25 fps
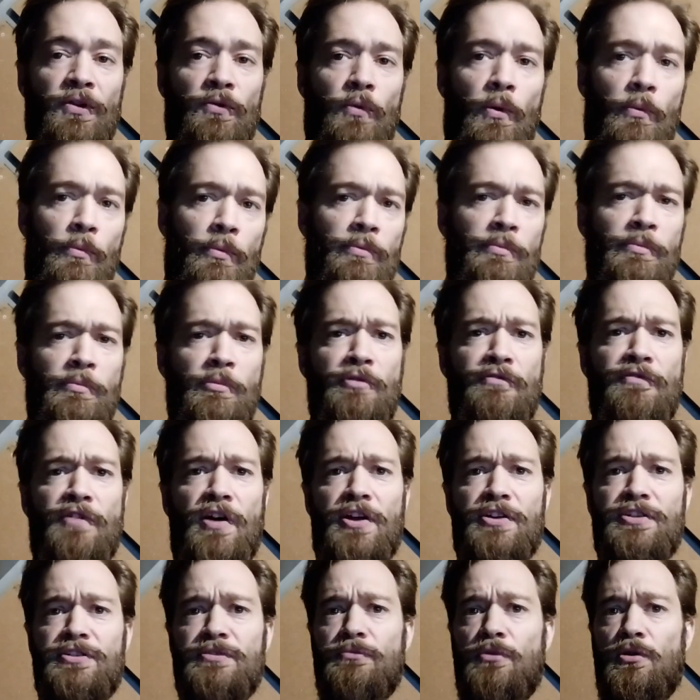When we move
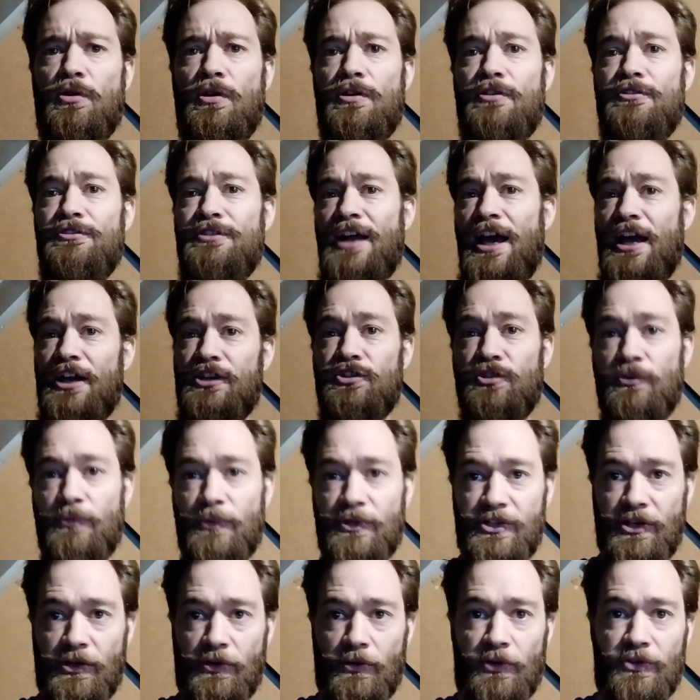on to more natural
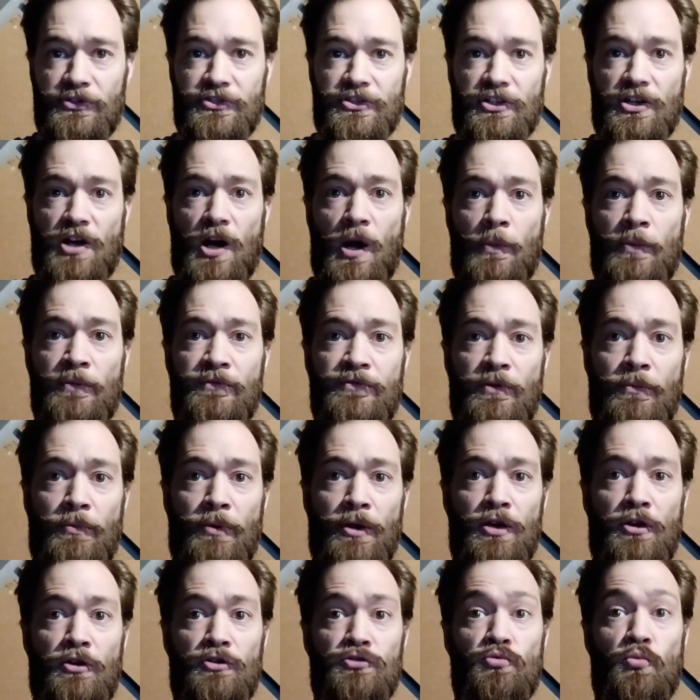materials, the carbon
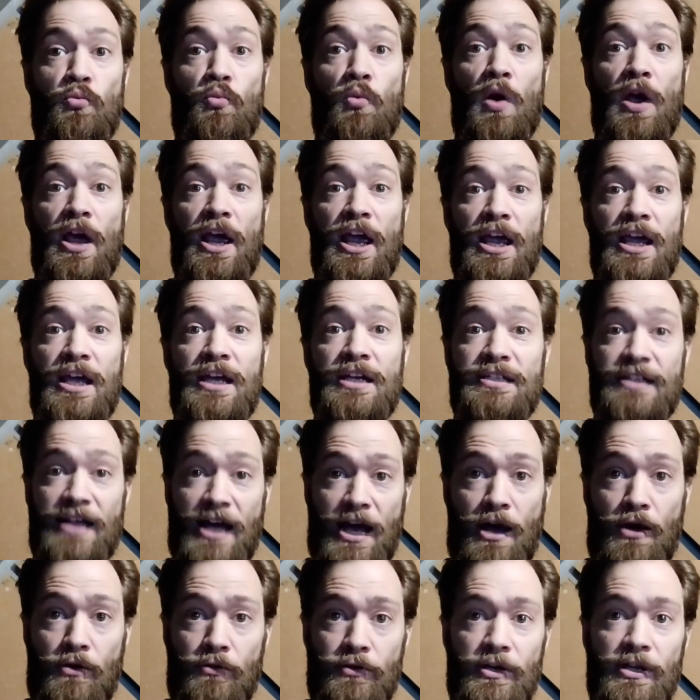footprint goes way
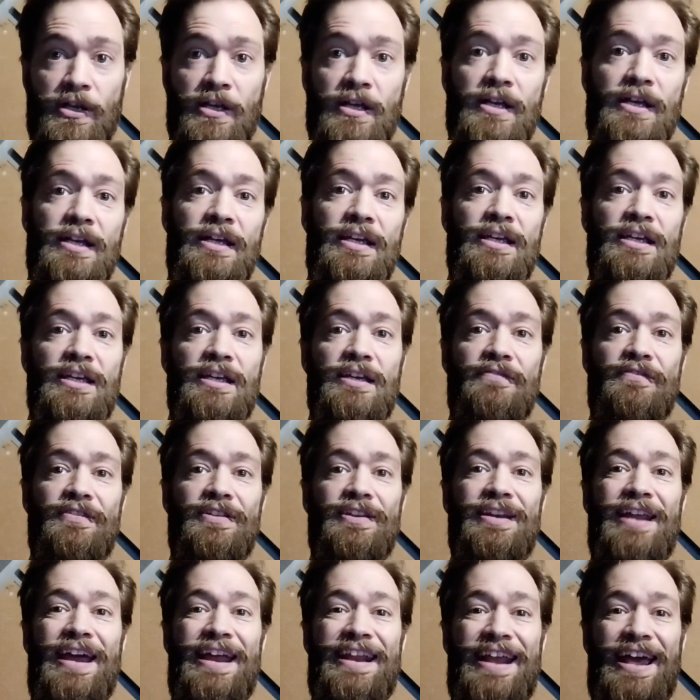down.
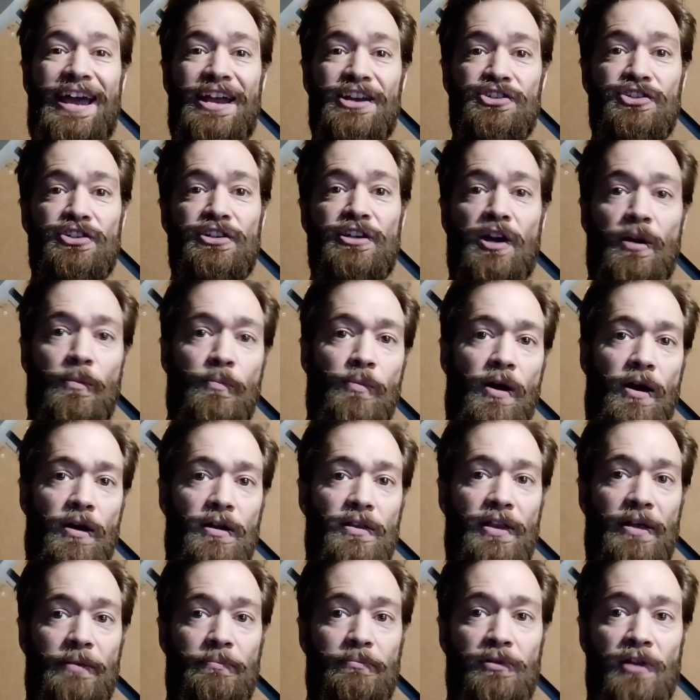Even an engineered
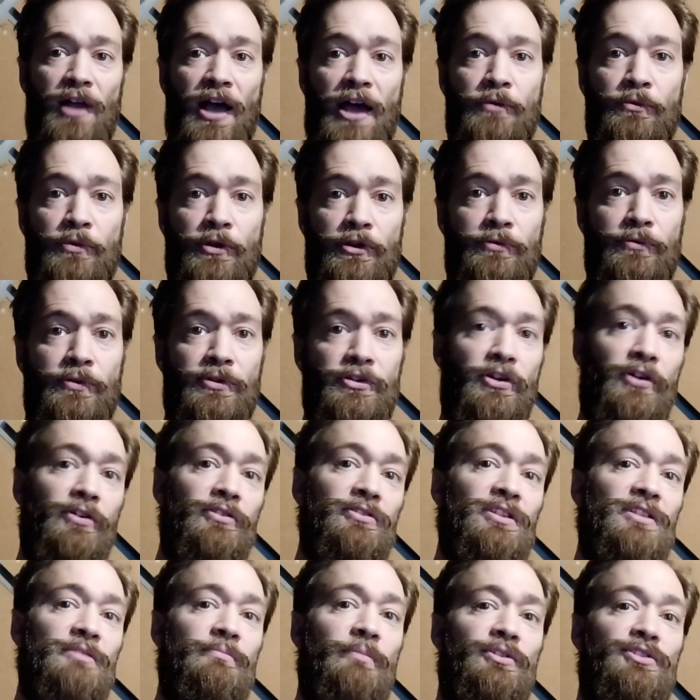product like plywood
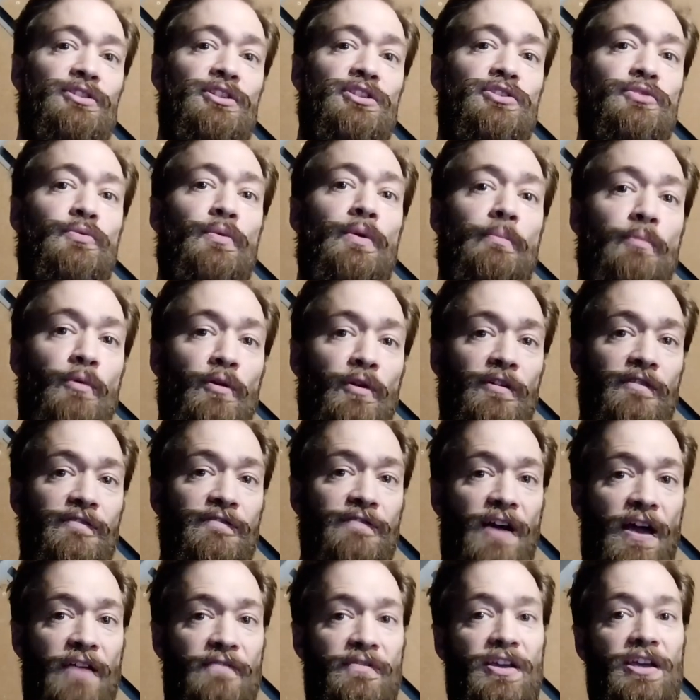returns as much as
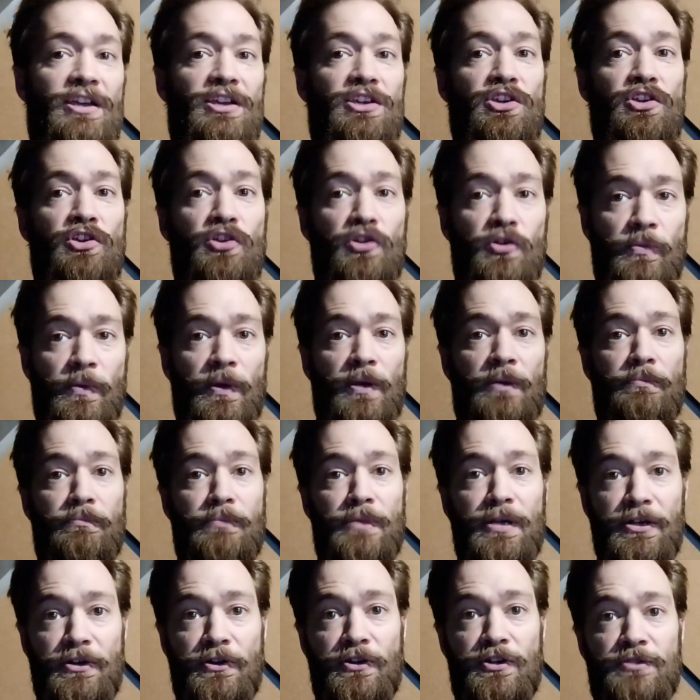3.58 cubic
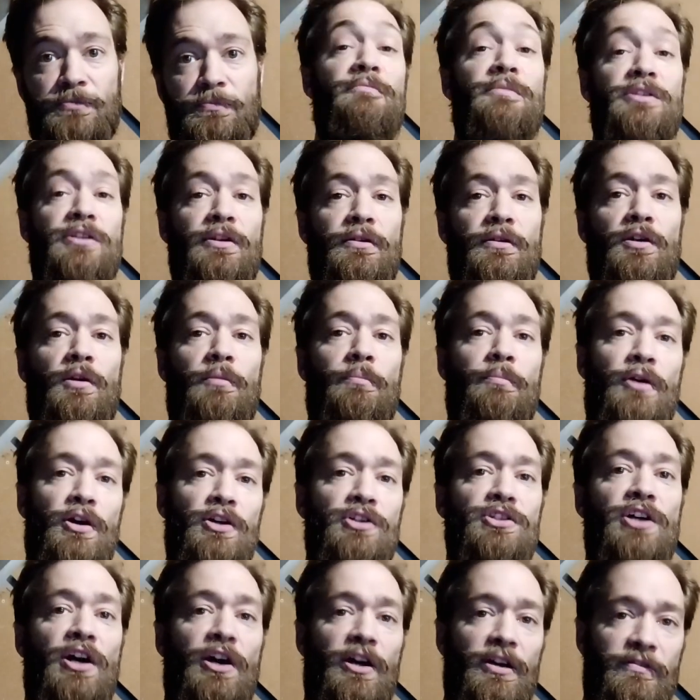meters of material
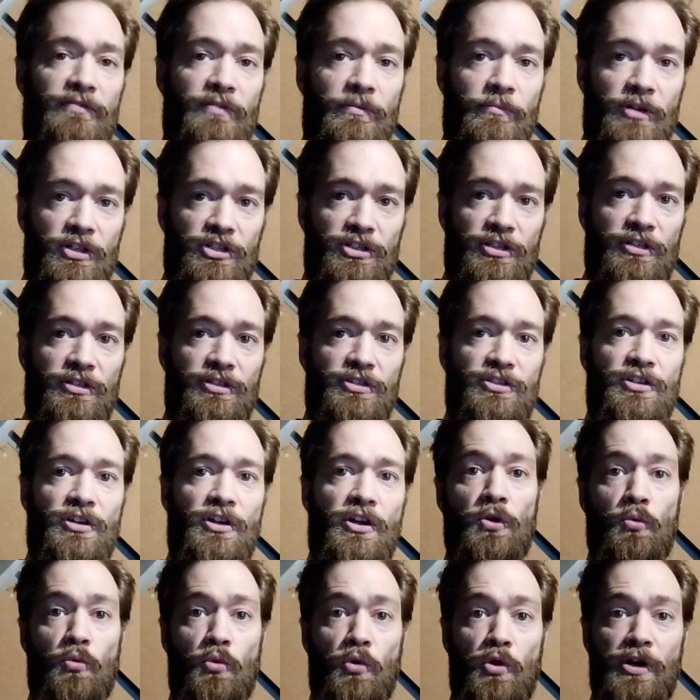per ton of emissions.
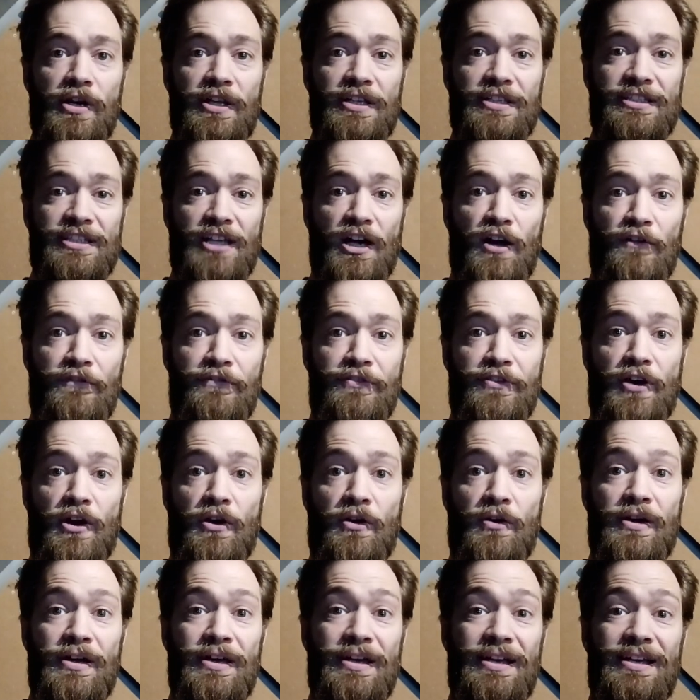Wood itself,
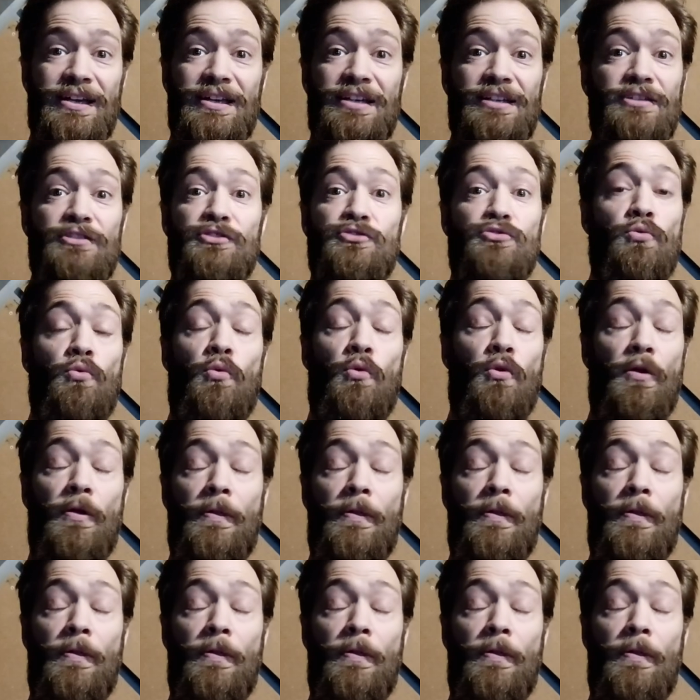though, is